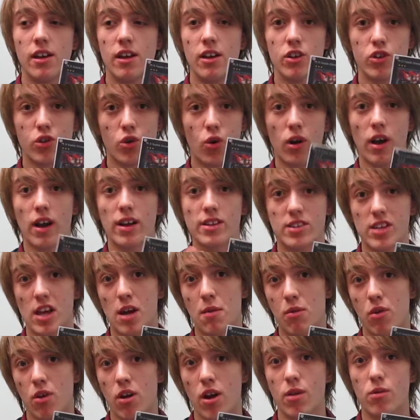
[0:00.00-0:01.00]
Tour Guide
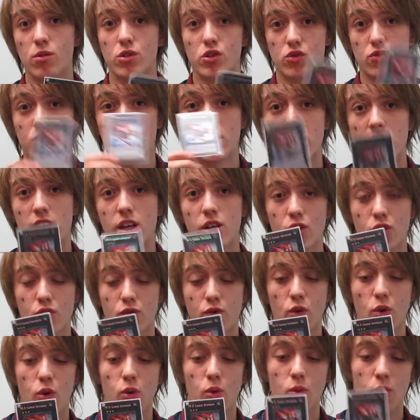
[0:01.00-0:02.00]
Samurai was really
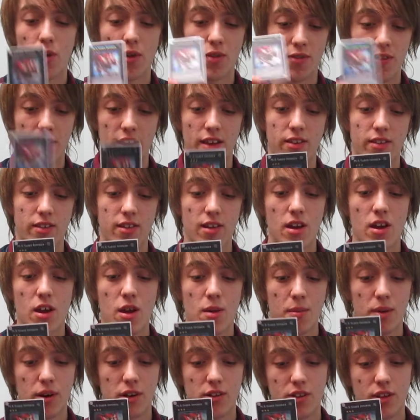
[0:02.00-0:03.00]
useful with this
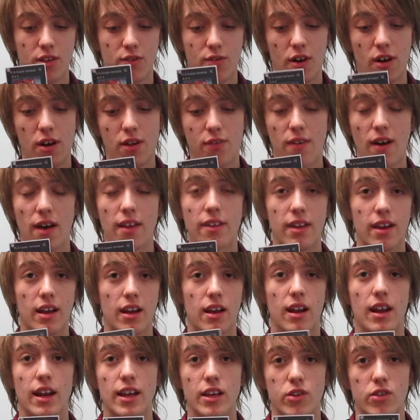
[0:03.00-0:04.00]
because of the very fact that it
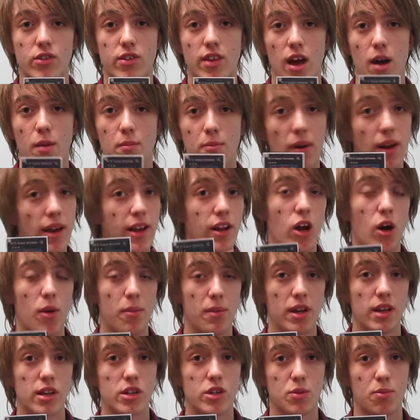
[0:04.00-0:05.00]
could let you set up Blade
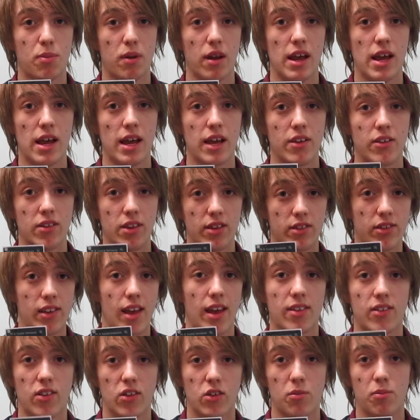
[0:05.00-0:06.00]
Armor Ninja plays,
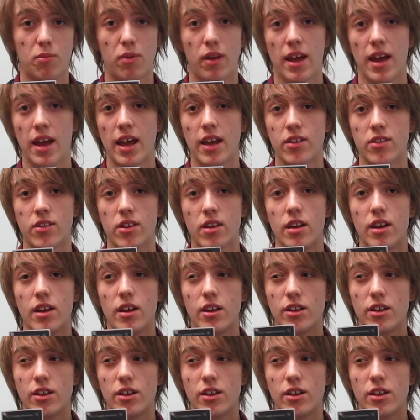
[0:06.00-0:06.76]
Asceticism plays.